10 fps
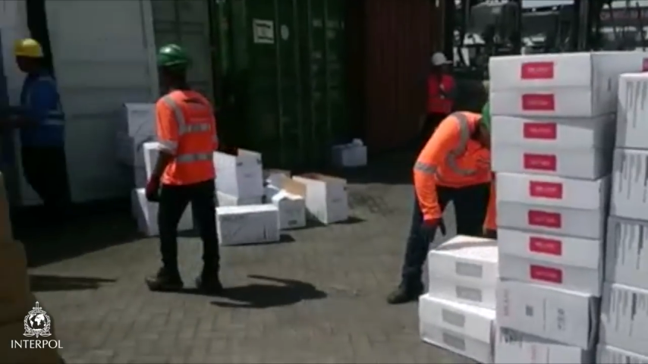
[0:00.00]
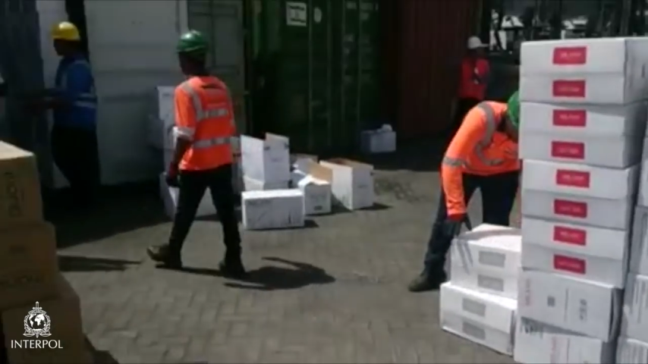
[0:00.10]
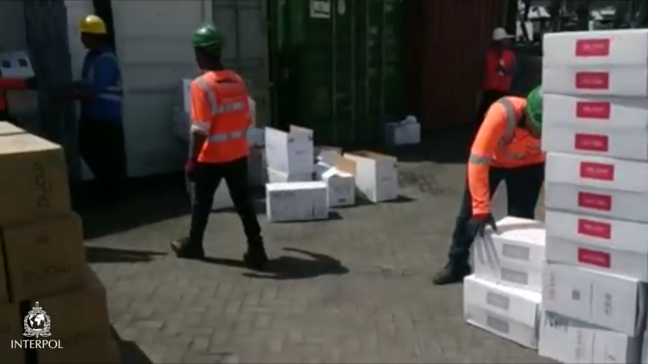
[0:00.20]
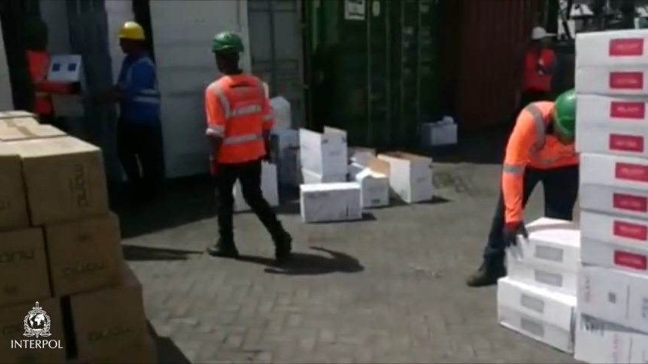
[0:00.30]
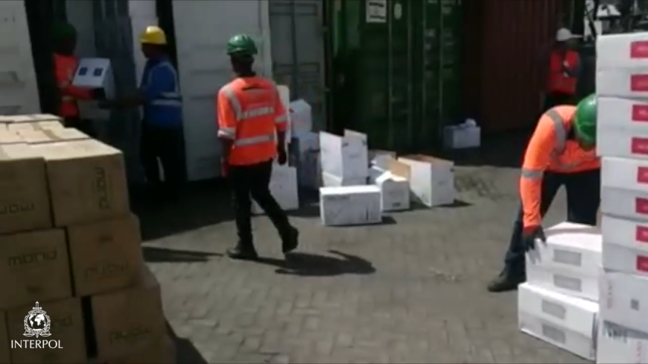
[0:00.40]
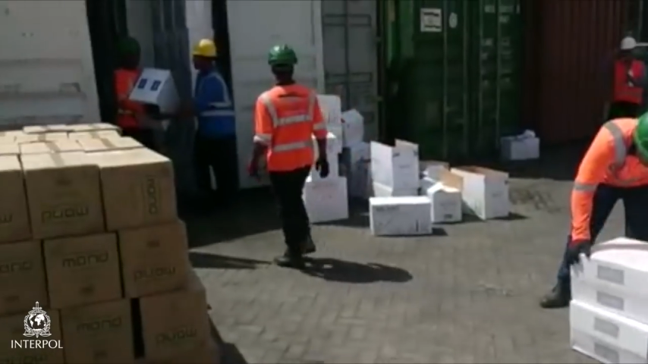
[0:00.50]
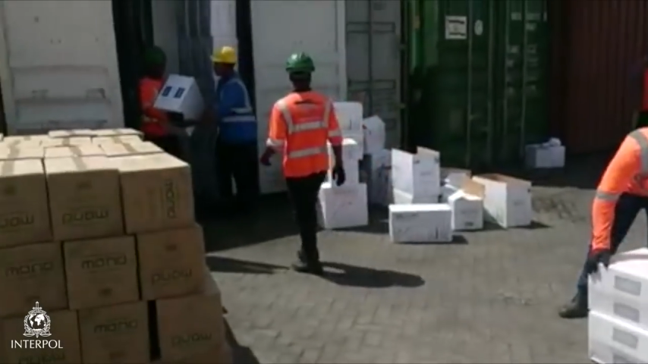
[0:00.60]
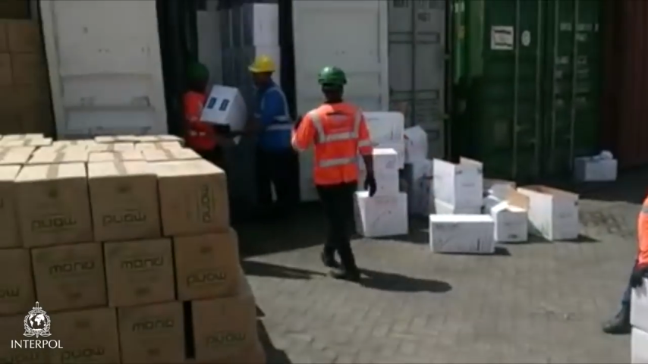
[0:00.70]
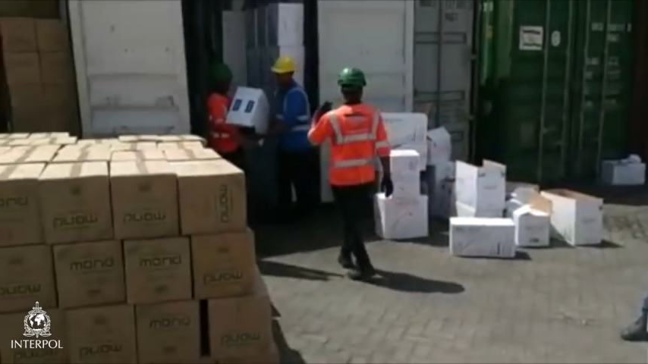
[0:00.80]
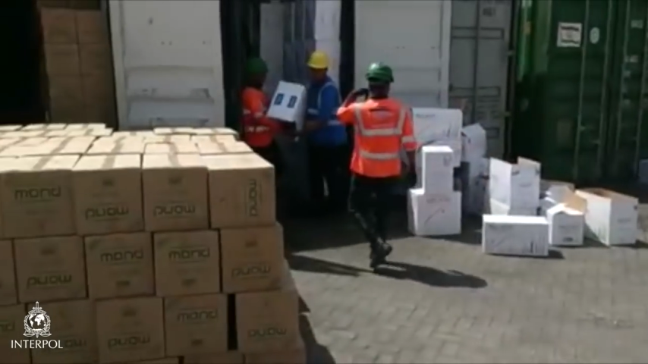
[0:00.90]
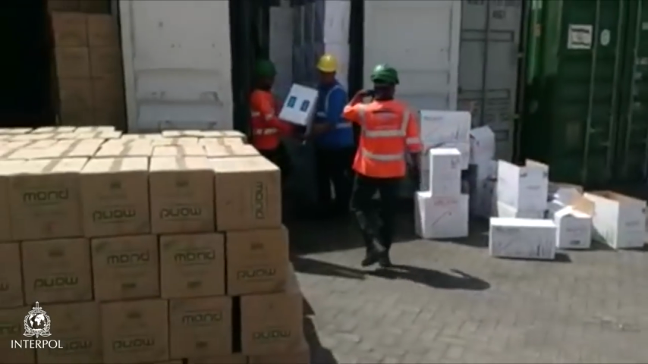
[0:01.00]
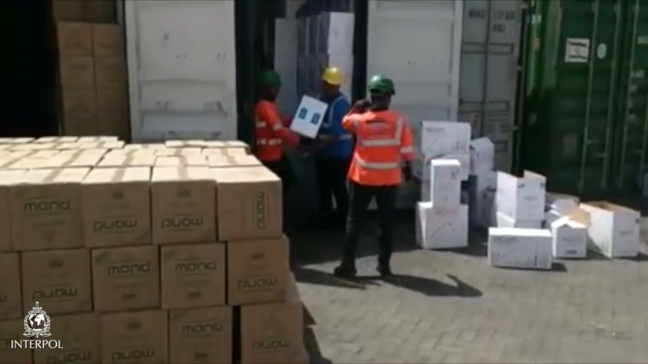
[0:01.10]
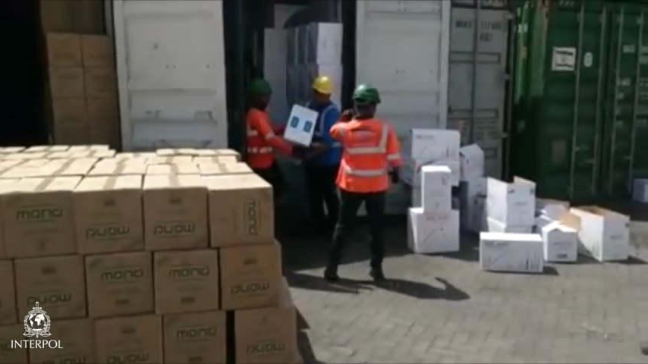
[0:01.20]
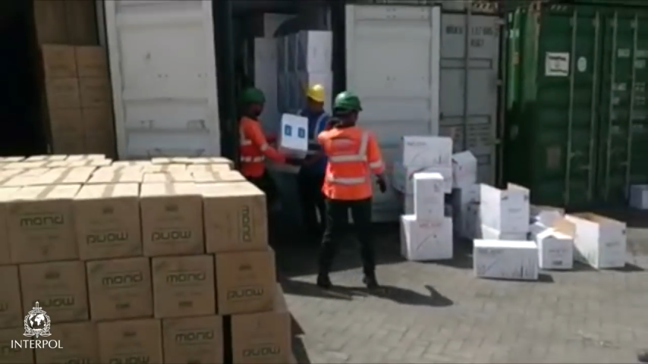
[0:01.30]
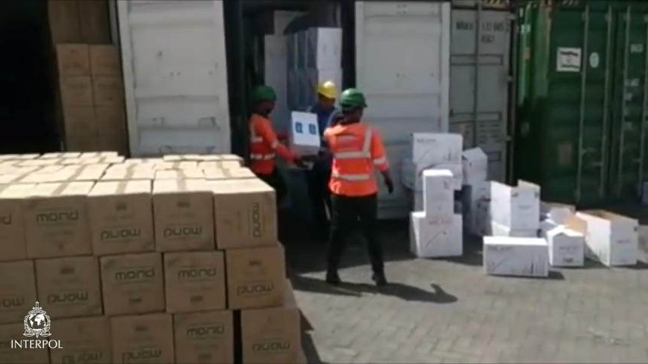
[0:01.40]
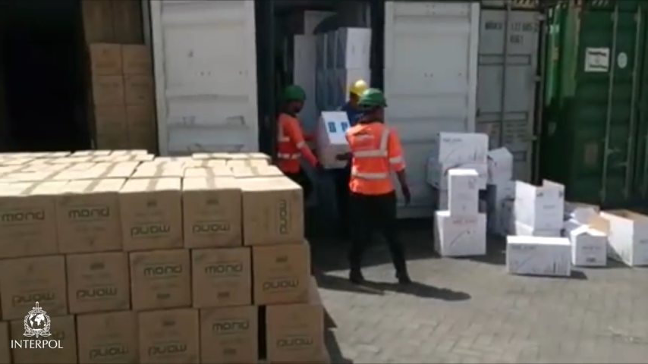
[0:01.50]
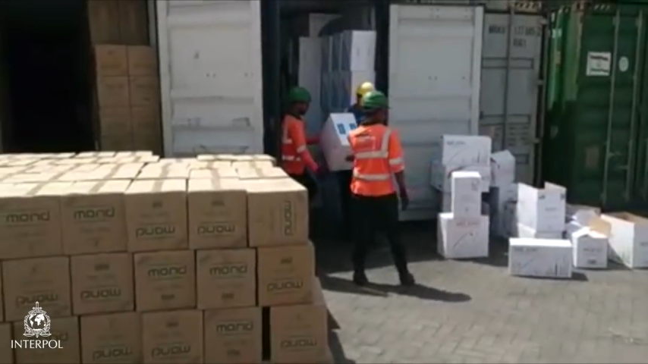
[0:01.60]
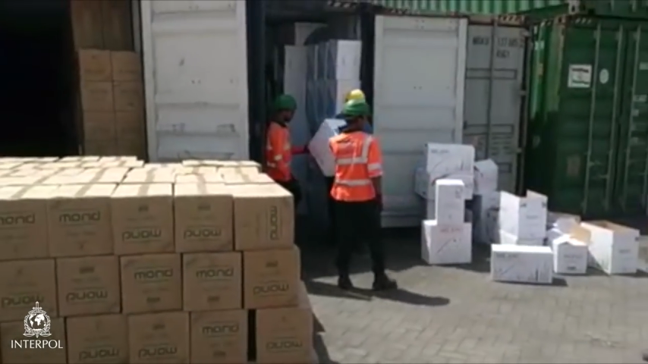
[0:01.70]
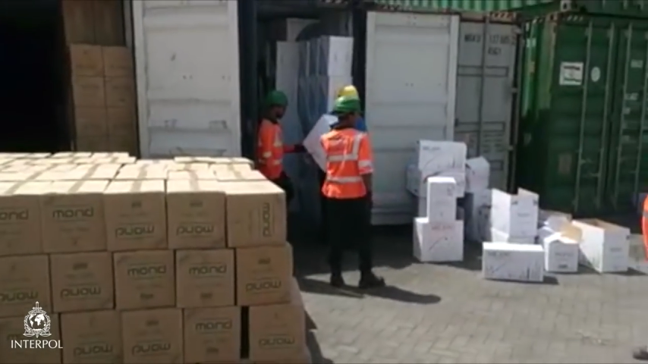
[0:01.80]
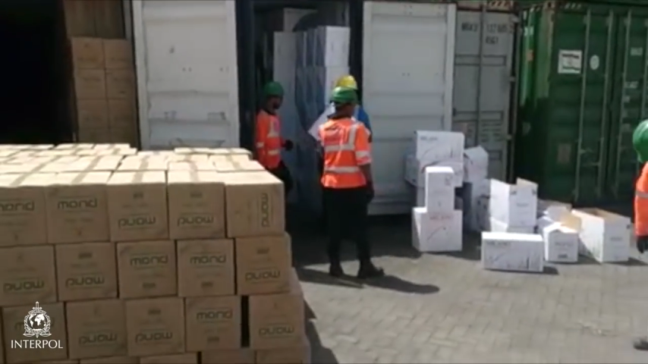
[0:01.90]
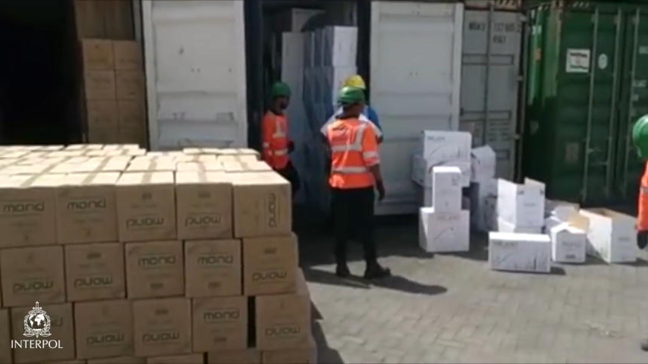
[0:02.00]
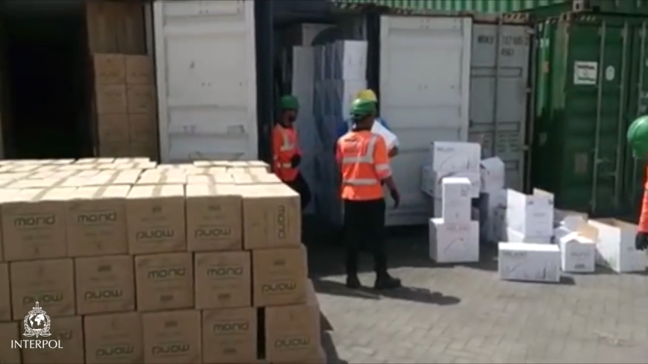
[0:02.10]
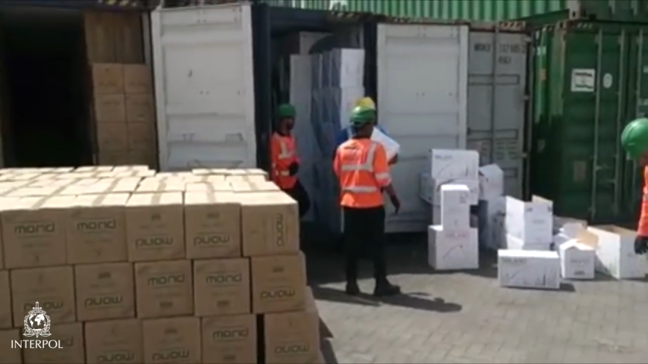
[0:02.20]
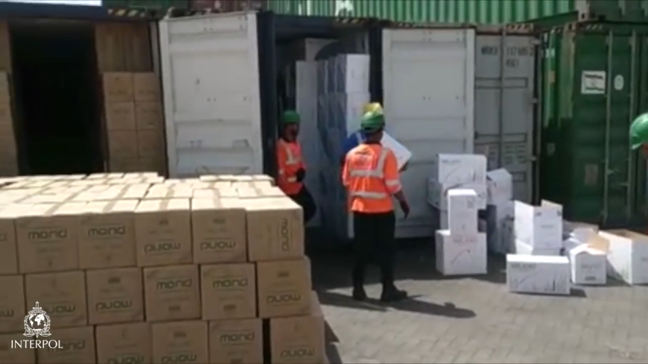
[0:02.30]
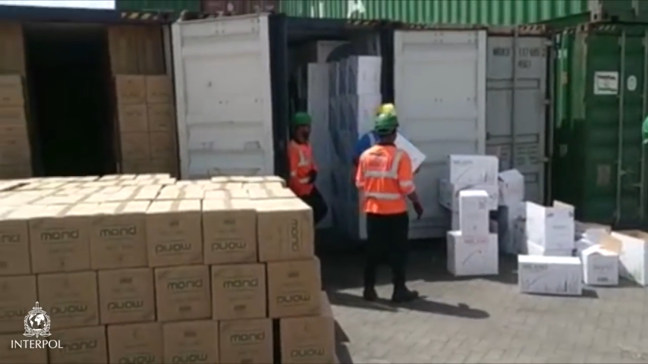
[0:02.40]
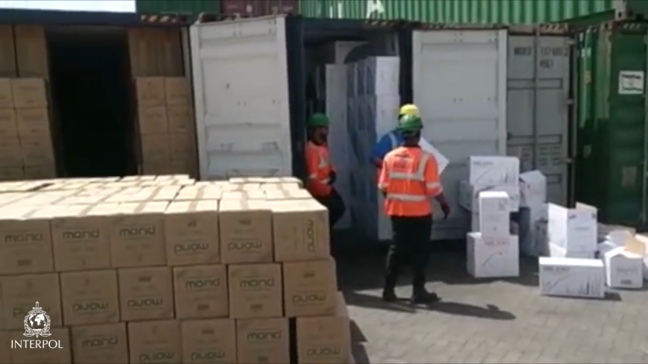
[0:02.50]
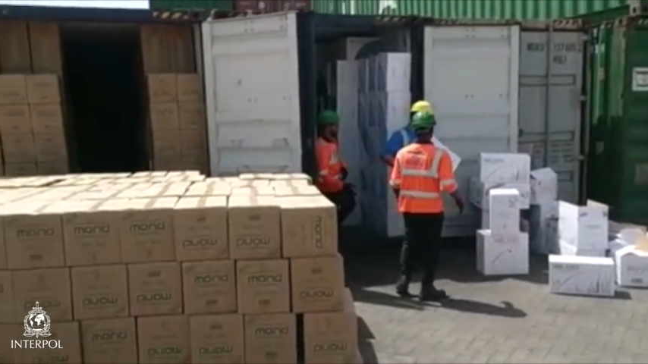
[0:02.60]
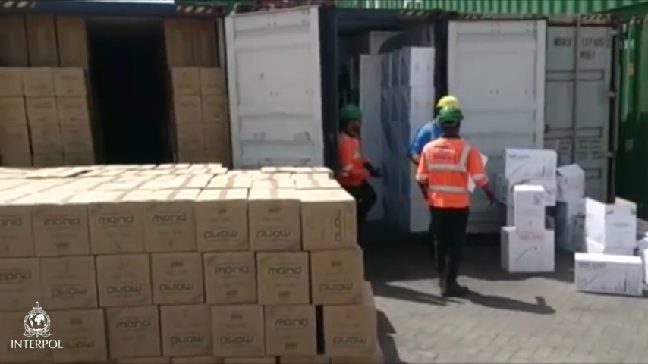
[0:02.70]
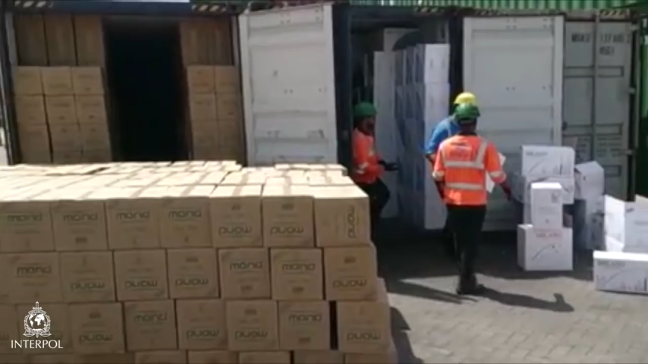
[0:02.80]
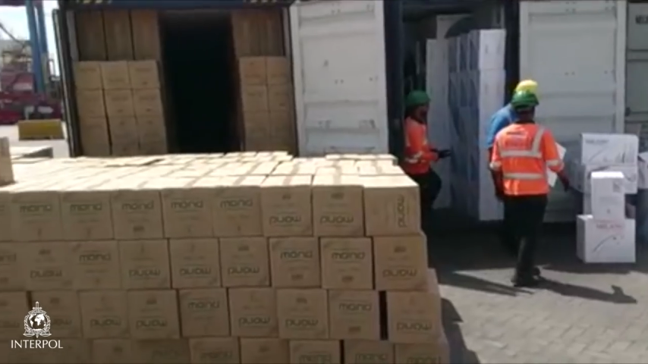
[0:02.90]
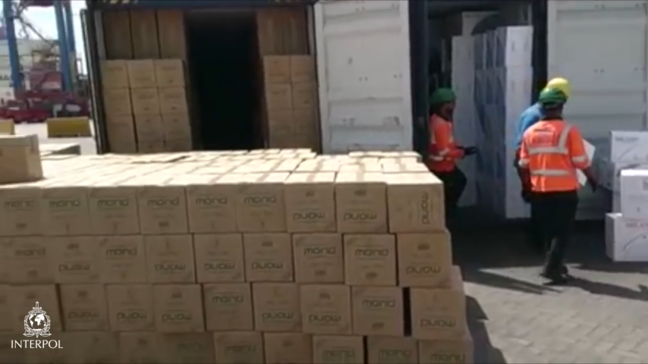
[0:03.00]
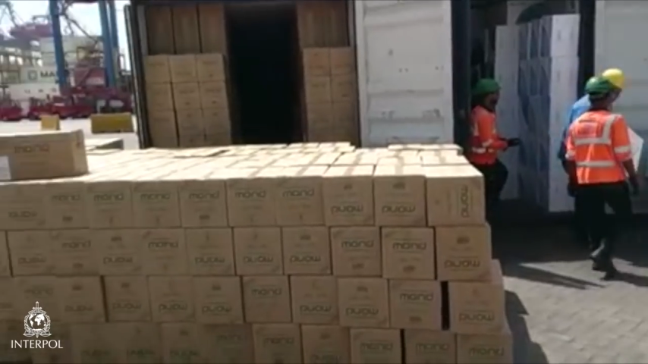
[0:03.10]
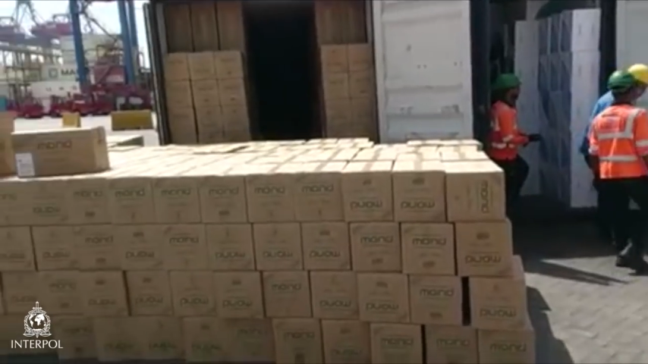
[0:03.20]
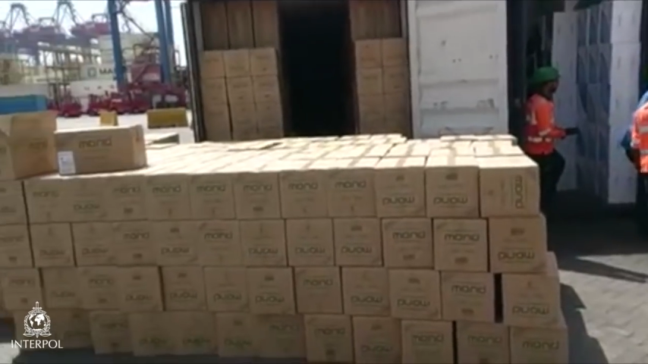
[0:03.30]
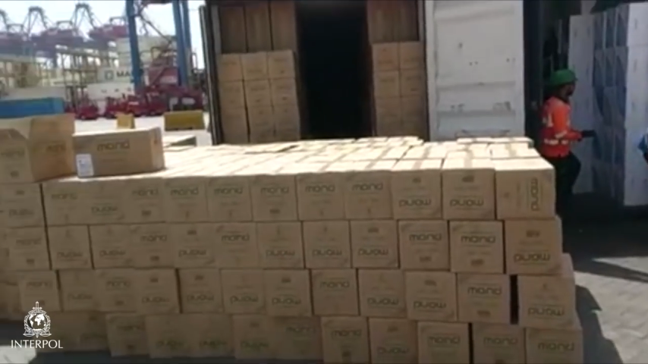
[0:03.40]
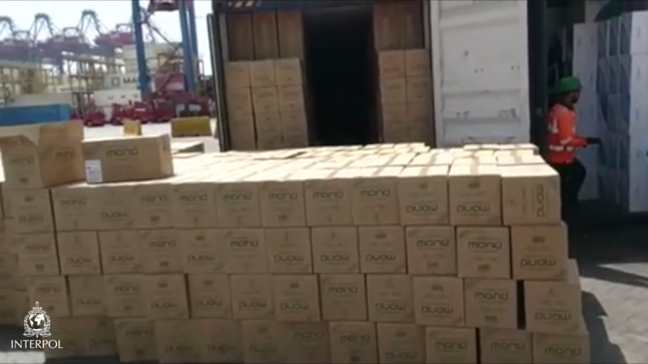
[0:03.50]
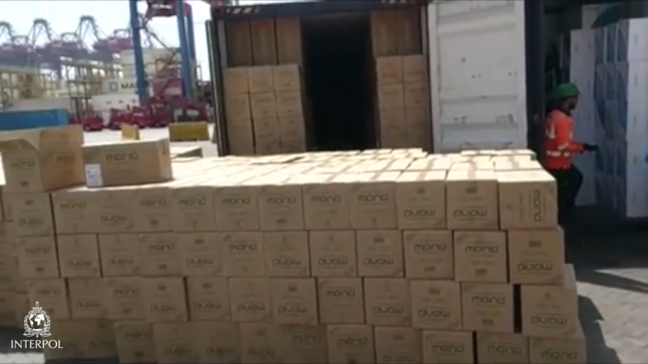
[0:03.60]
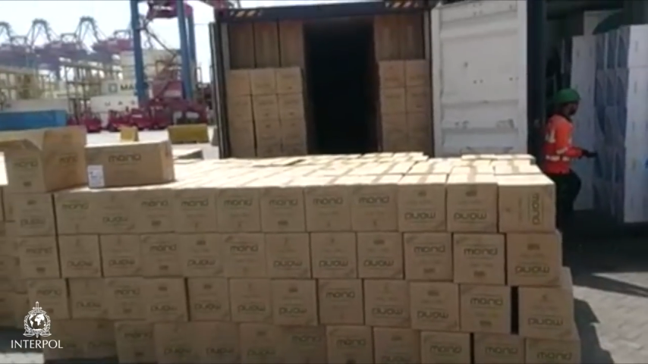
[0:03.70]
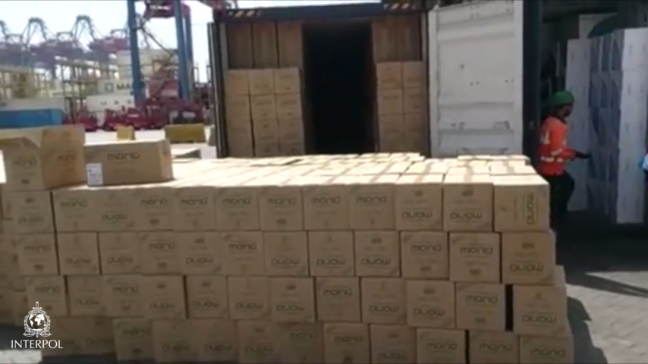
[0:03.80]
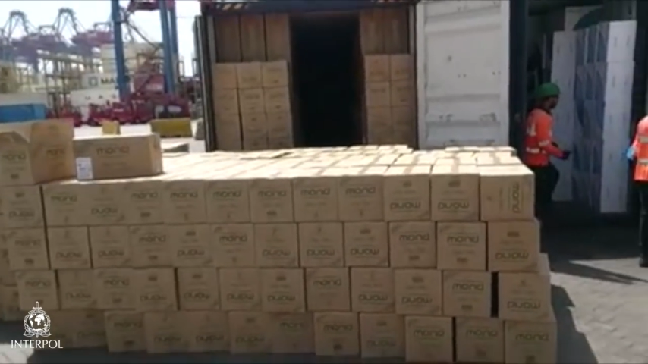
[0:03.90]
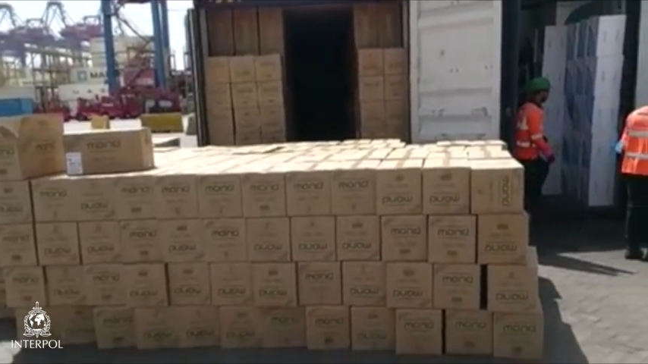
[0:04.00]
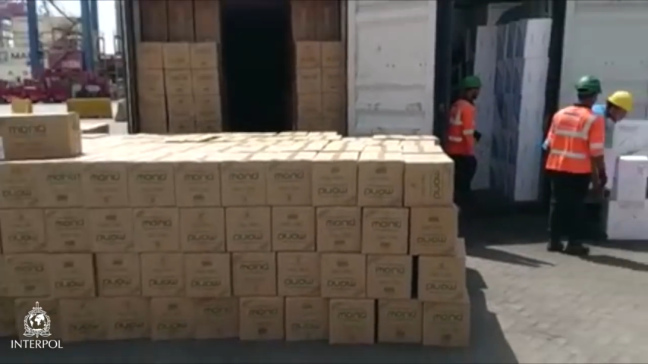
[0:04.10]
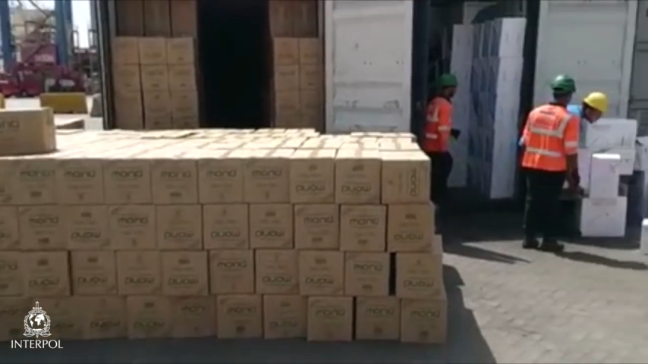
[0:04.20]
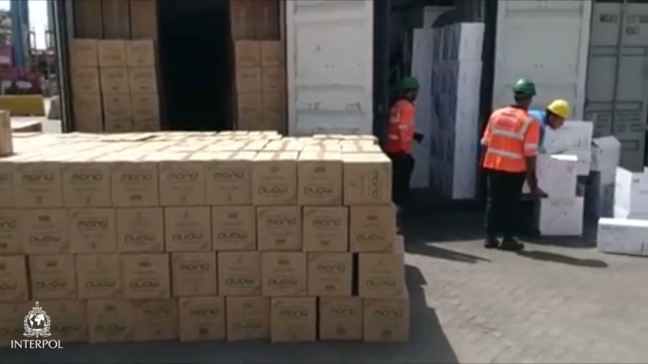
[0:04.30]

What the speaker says: No face is visible, so there are no lips to read.